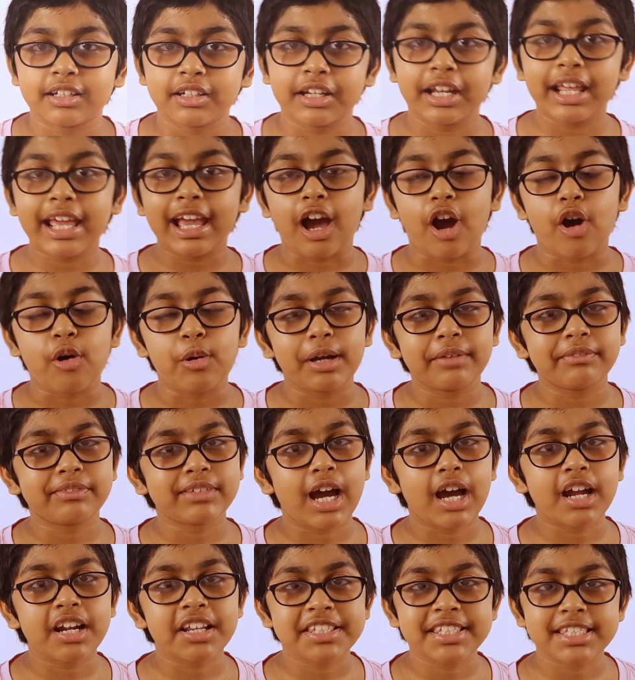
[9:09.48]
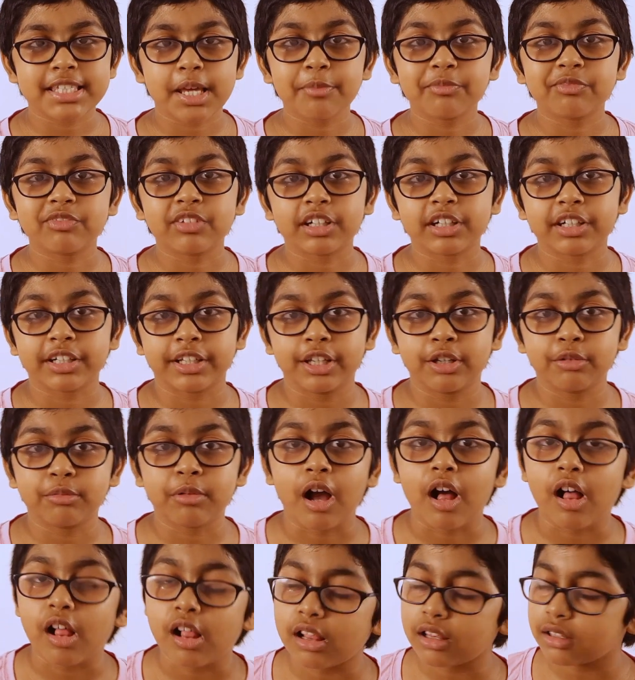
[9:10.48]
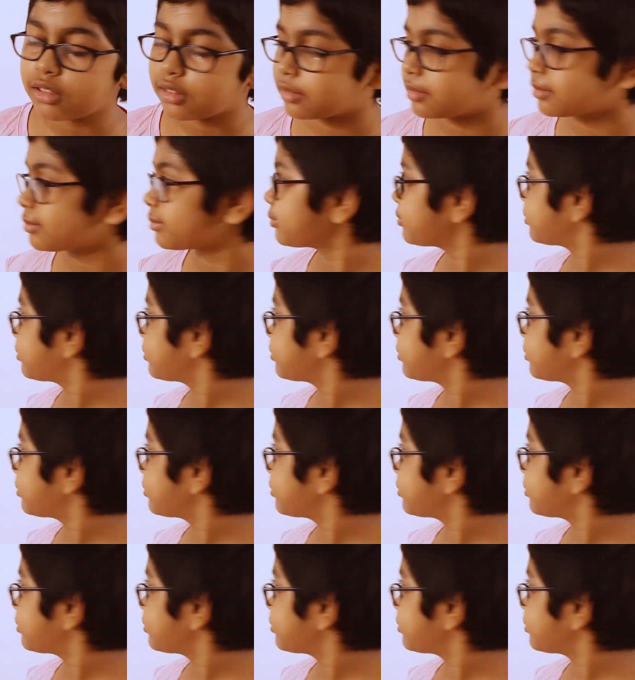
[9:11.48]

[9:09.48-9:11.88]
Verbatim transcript: Now, I've got a sum for you all.